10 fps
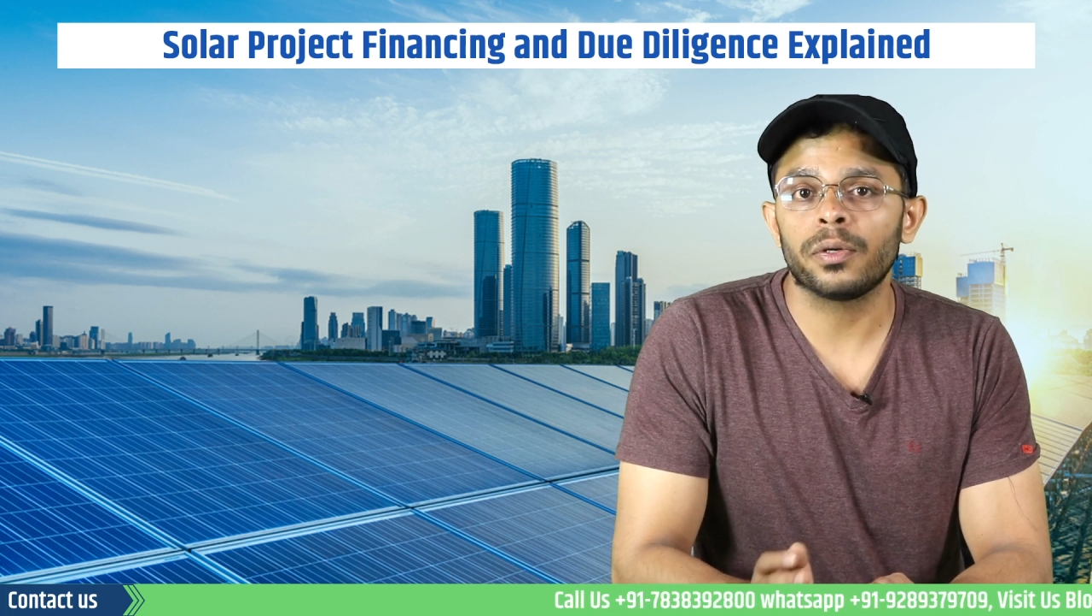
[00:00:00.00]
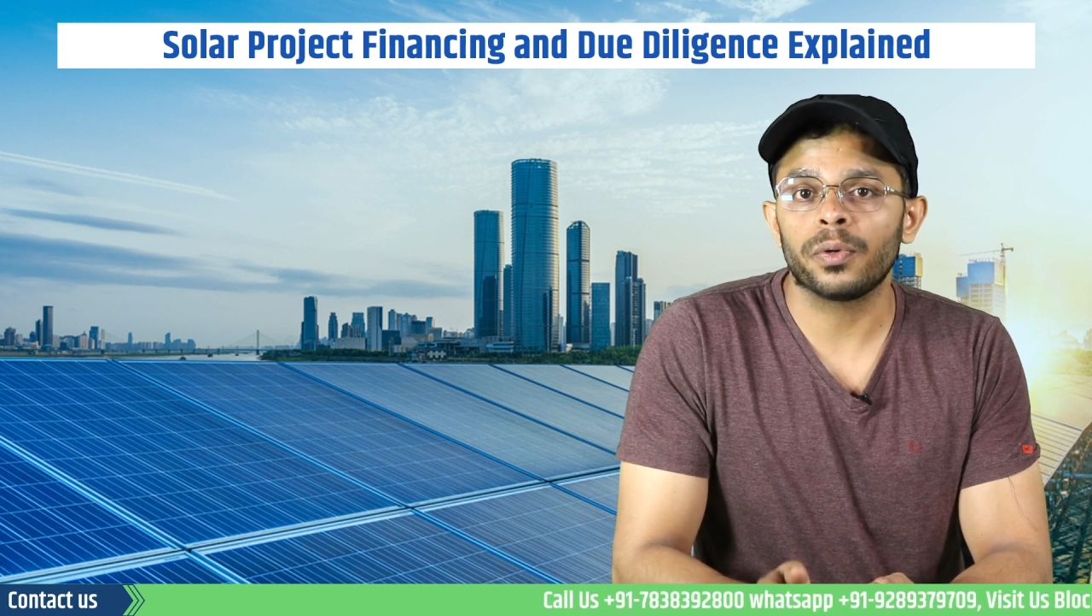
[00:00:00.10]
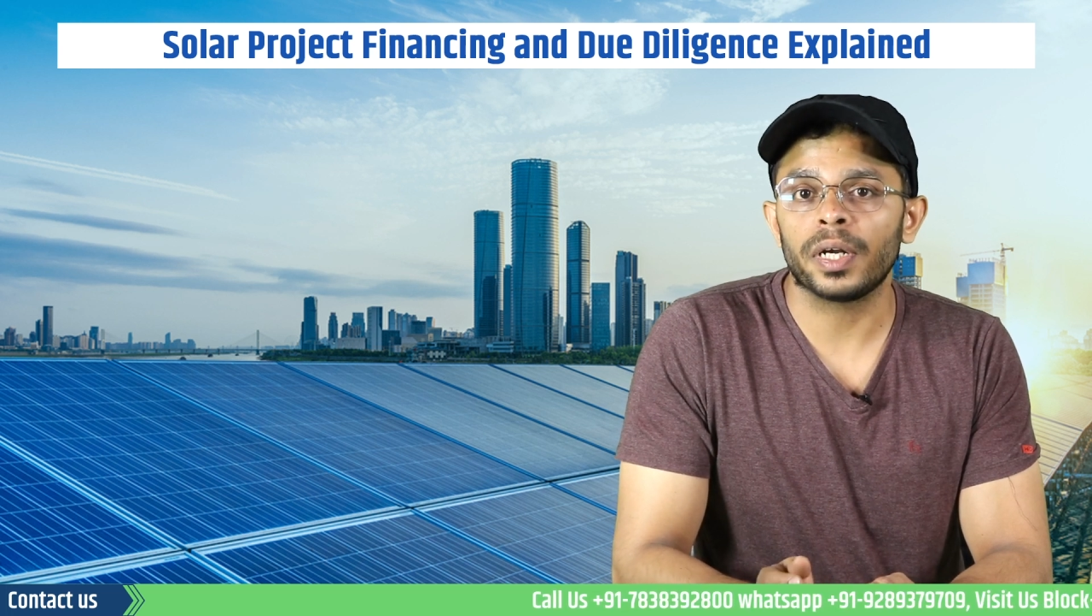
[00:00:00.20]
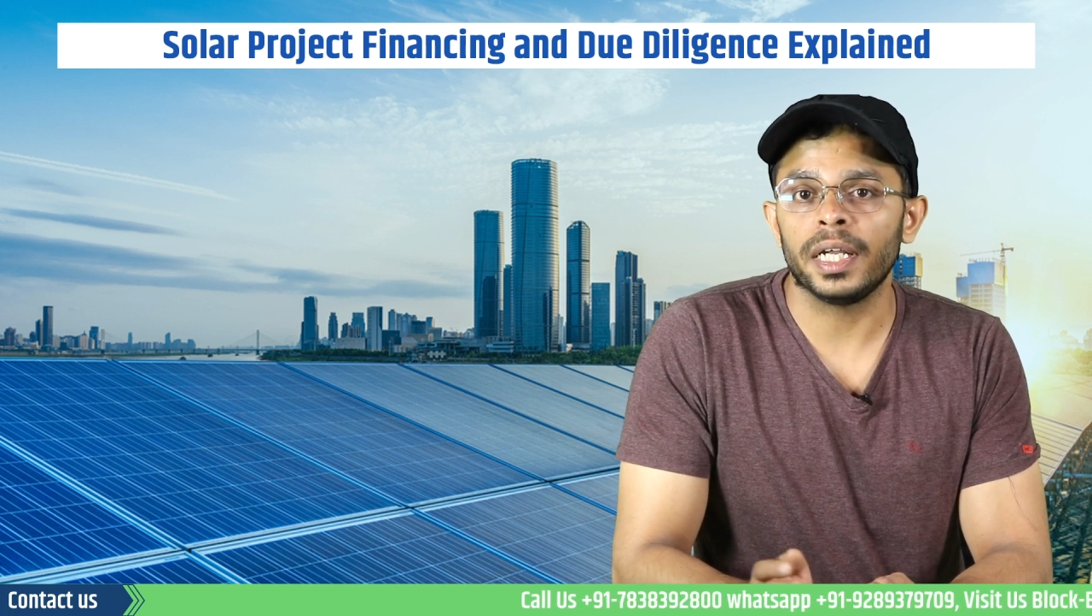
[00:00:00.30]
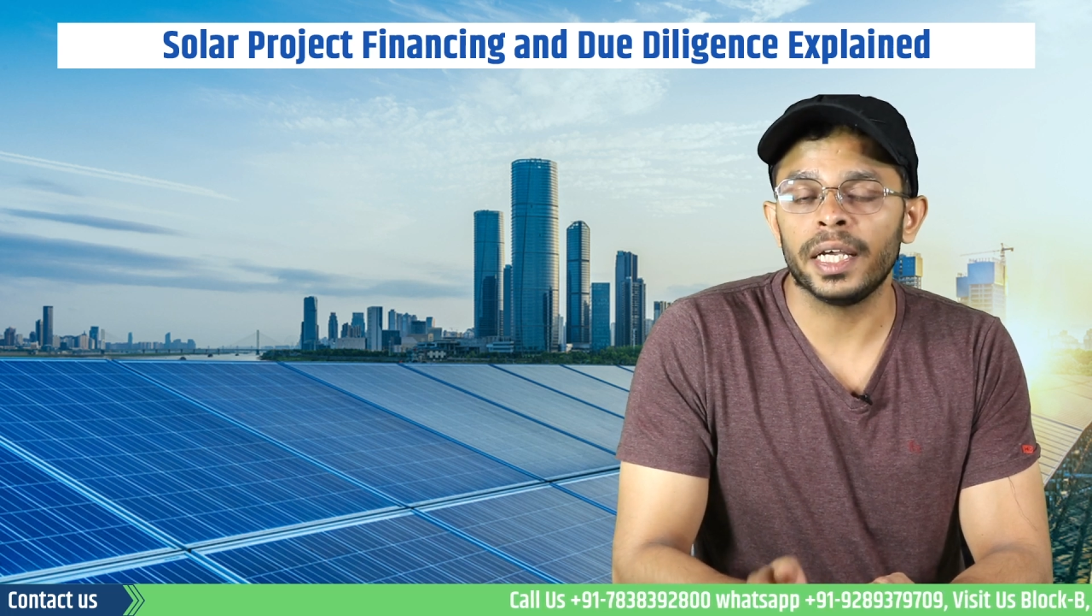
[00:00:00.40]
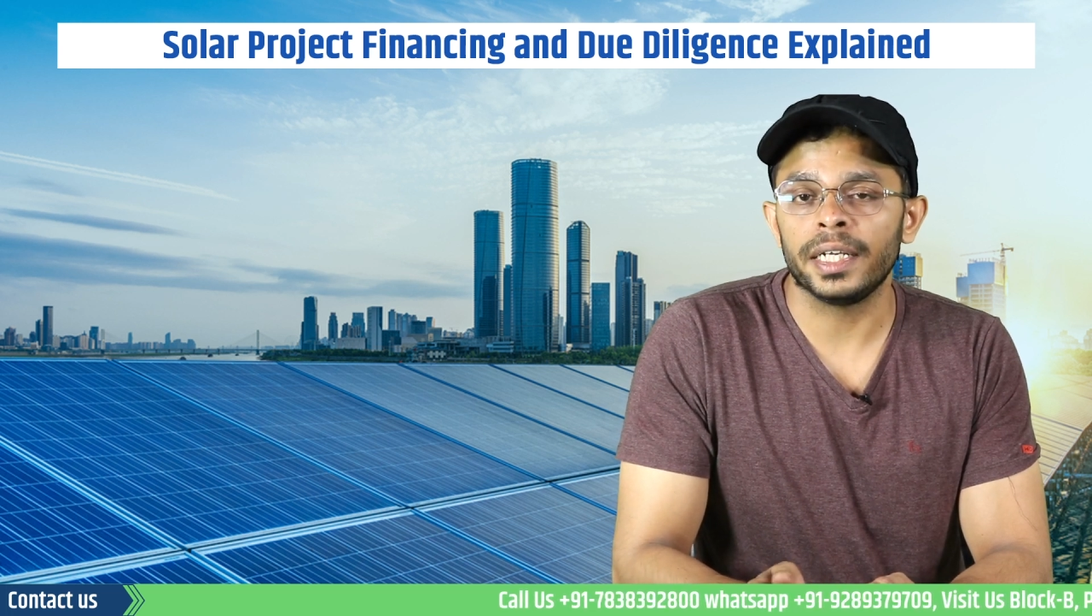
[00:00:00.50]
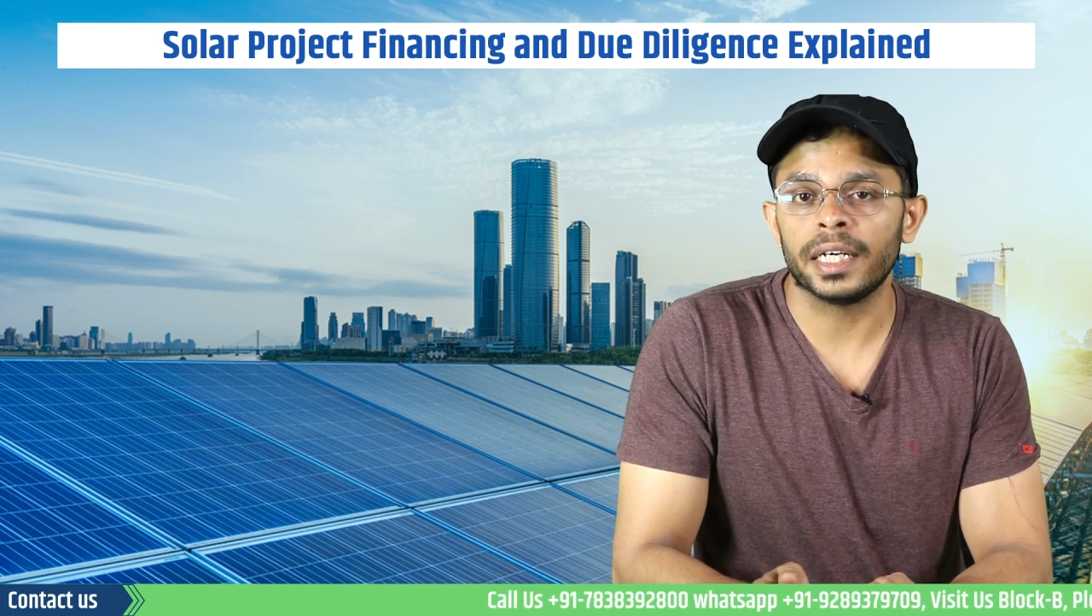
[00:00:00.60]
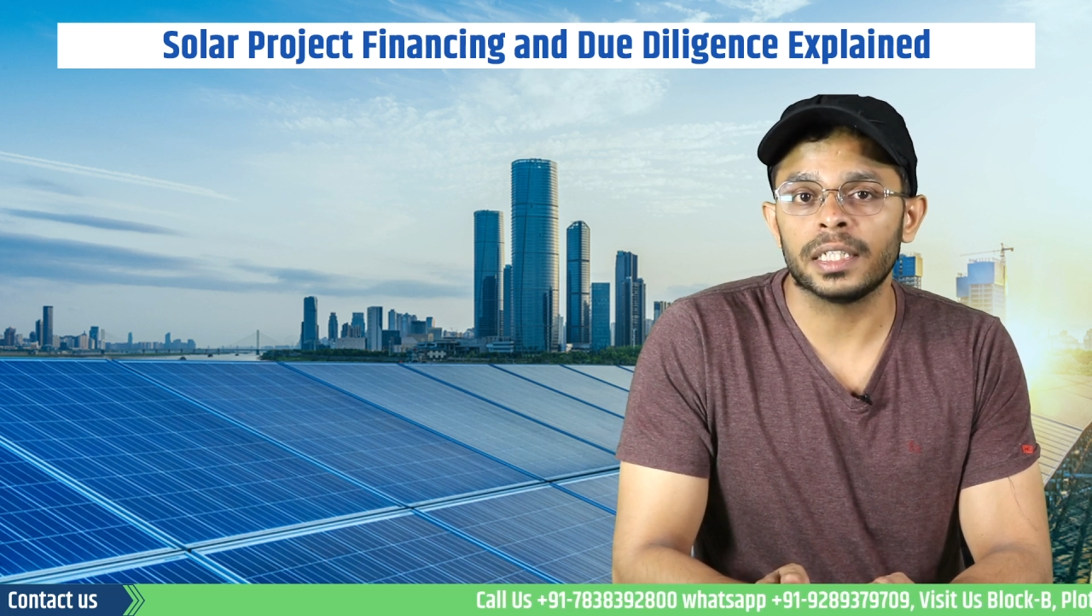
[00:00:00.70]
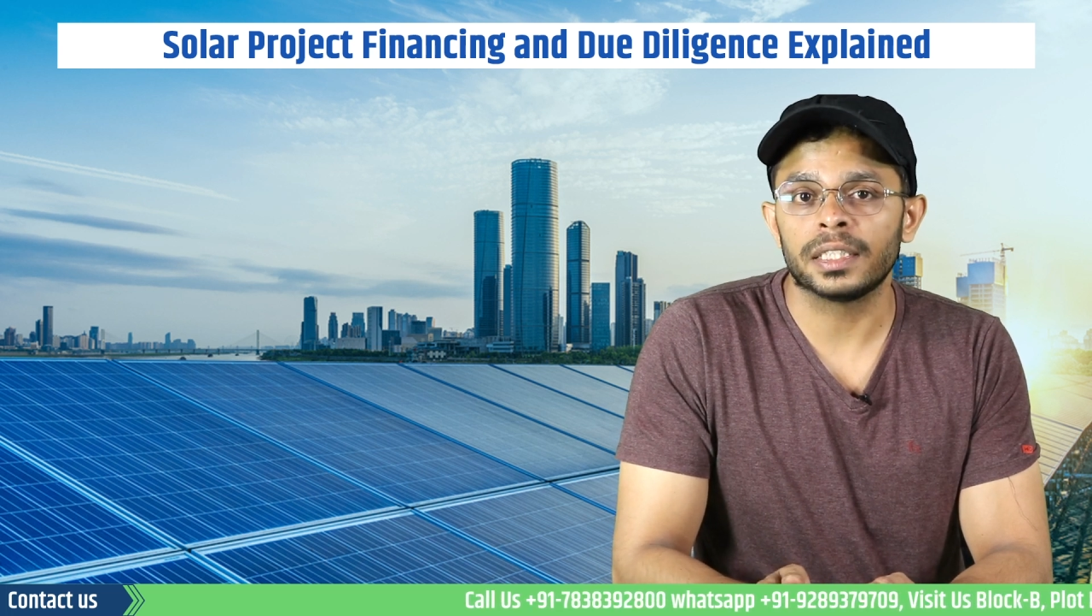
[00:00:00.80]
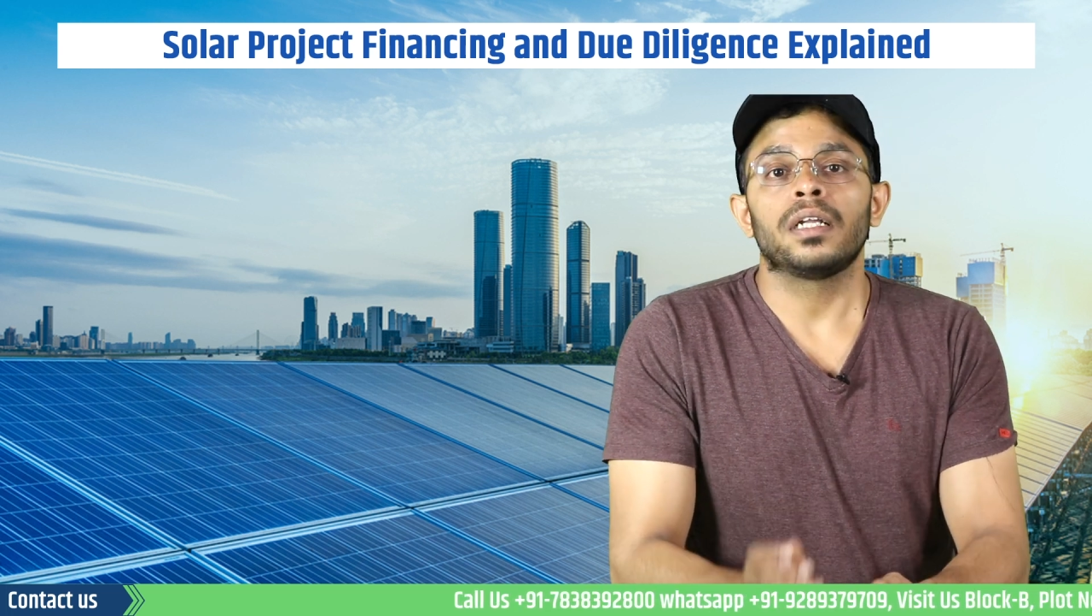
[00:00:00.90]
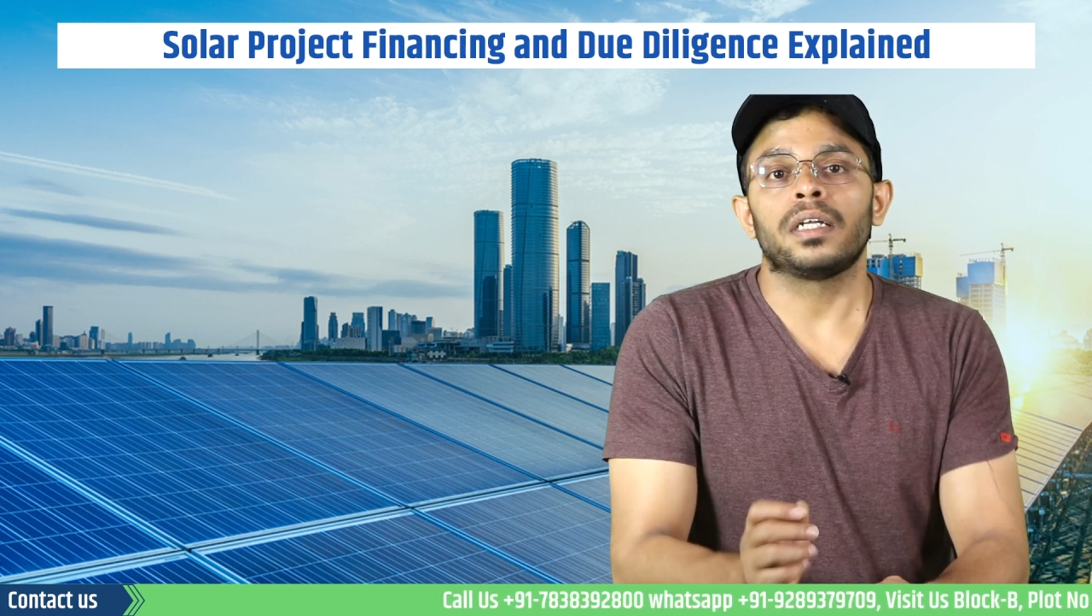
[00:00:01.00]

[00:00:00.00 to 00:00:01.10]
rural areas.